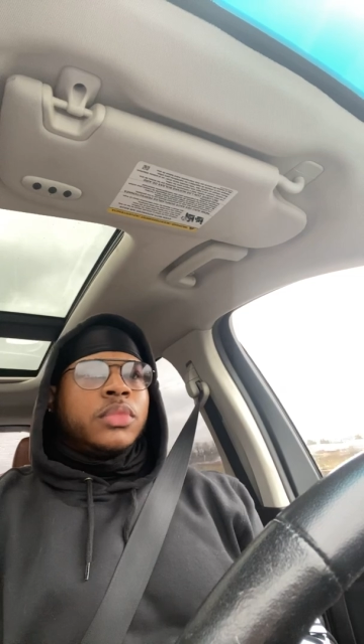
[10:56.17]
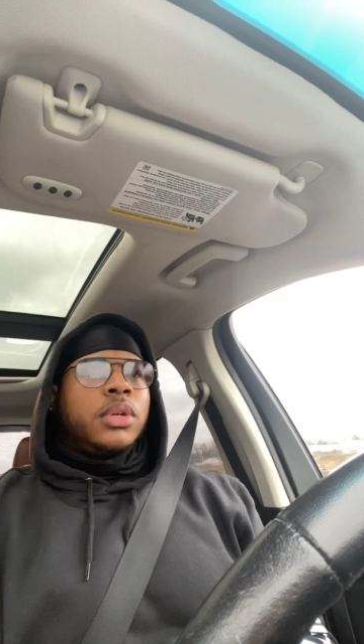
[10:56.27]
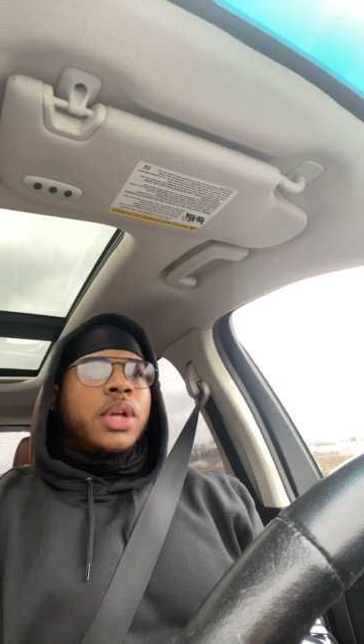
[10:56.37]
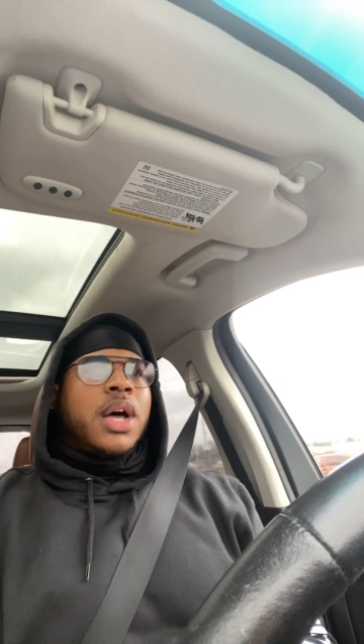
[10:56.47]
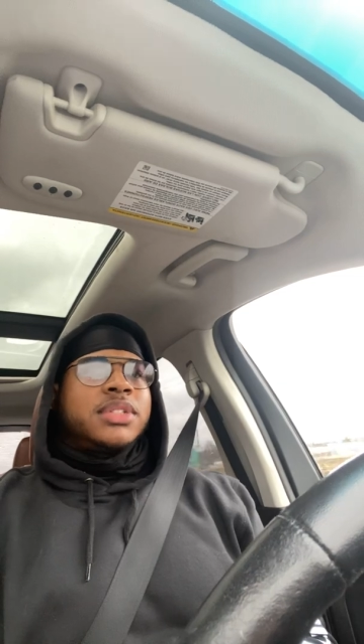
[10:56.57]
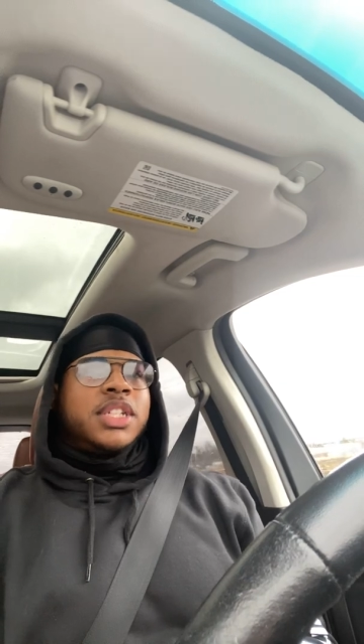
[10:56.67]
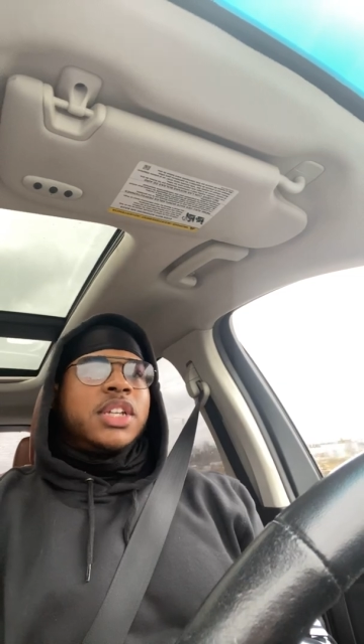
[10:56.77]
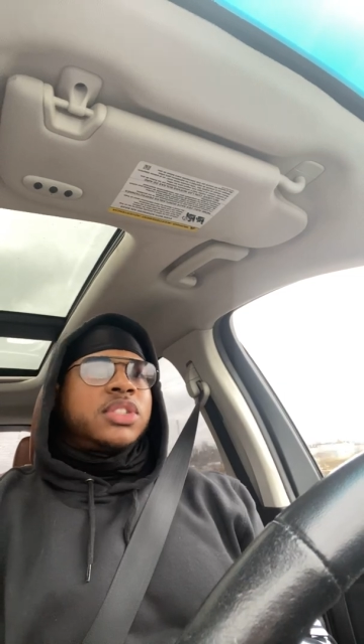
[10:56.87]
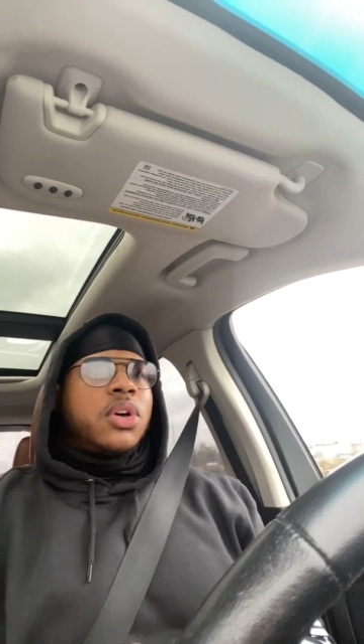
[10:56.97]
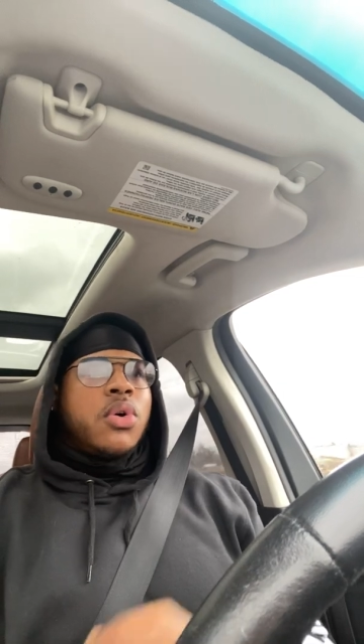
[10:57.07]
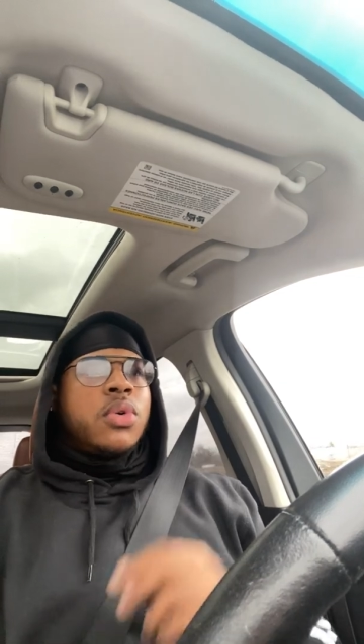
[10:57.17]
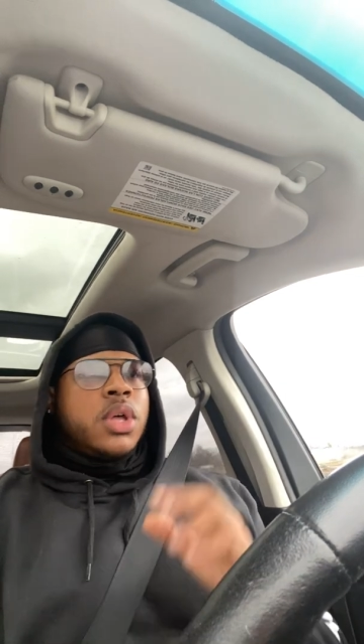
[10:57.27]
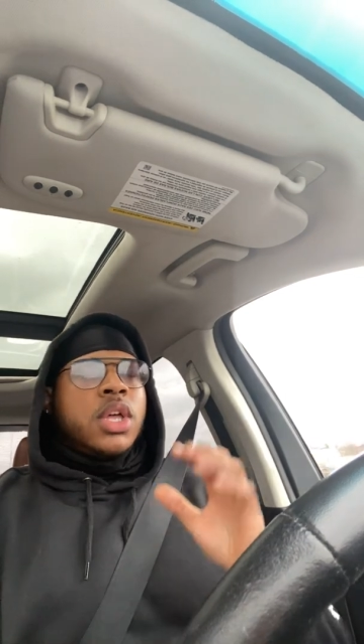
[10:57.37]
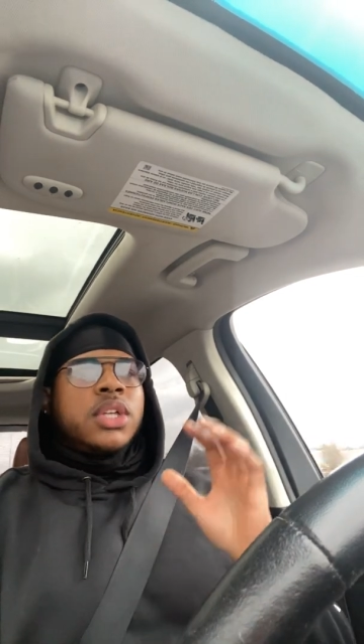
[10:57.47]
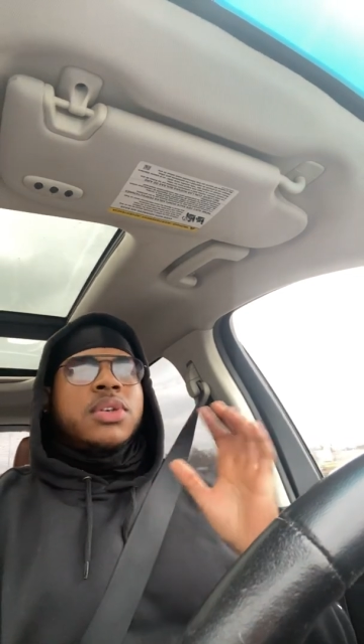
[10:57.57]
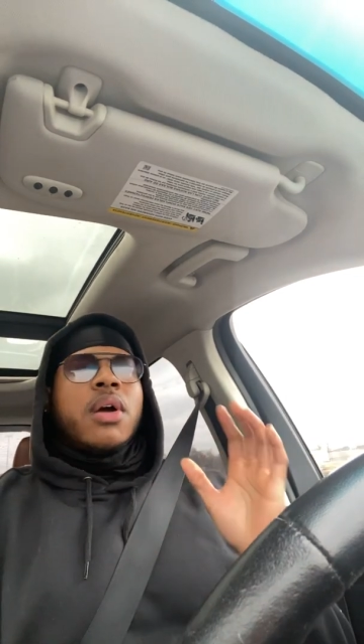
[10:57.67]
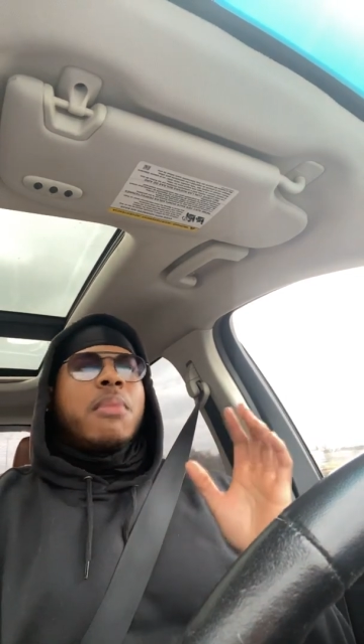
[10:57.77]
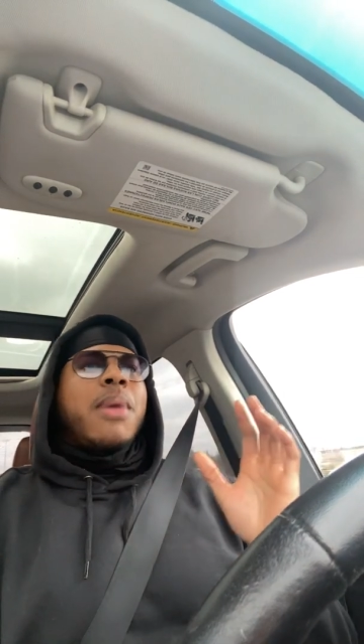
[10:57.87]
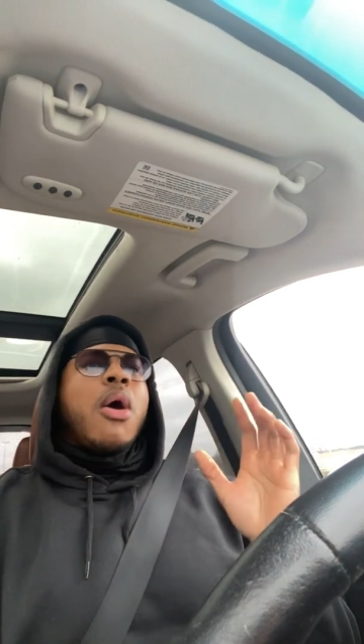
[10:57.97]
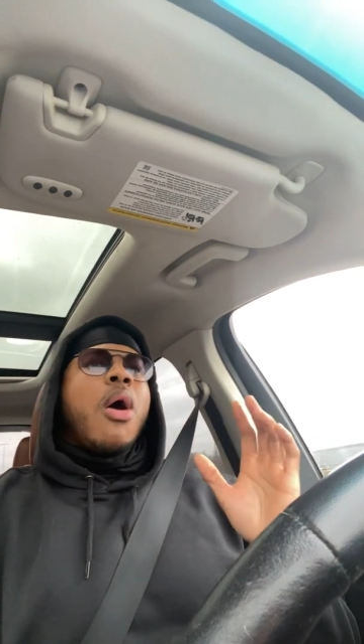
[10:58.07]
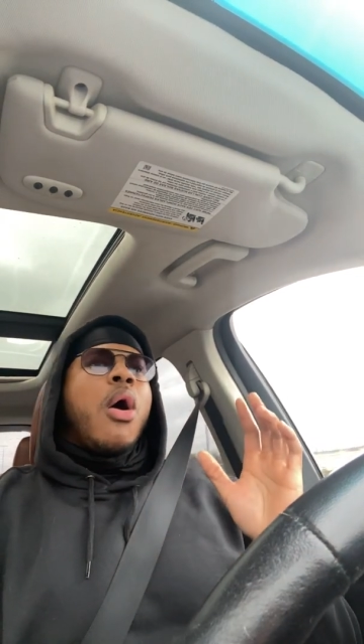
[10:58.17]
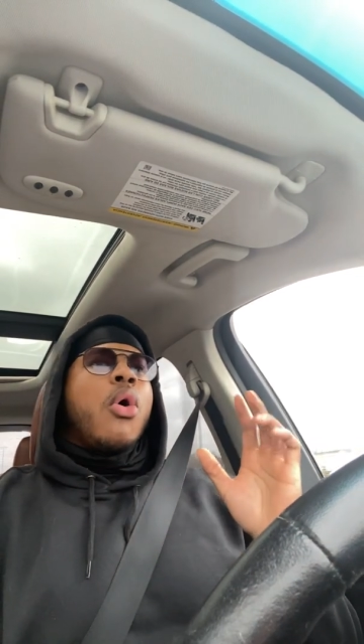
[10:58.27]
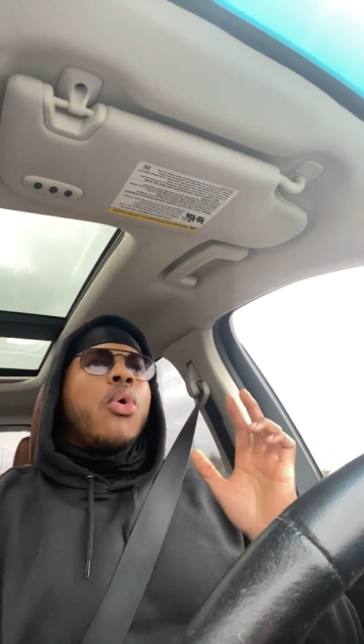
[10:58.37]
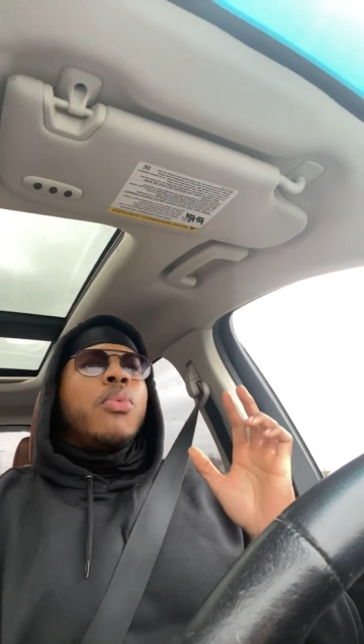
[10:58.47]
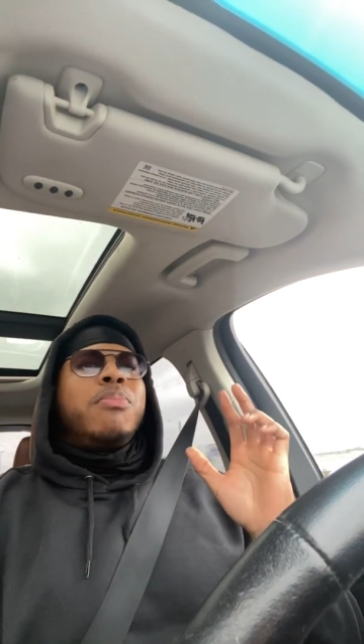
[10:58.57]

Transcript: You know what I'm saying? So talking about, oh,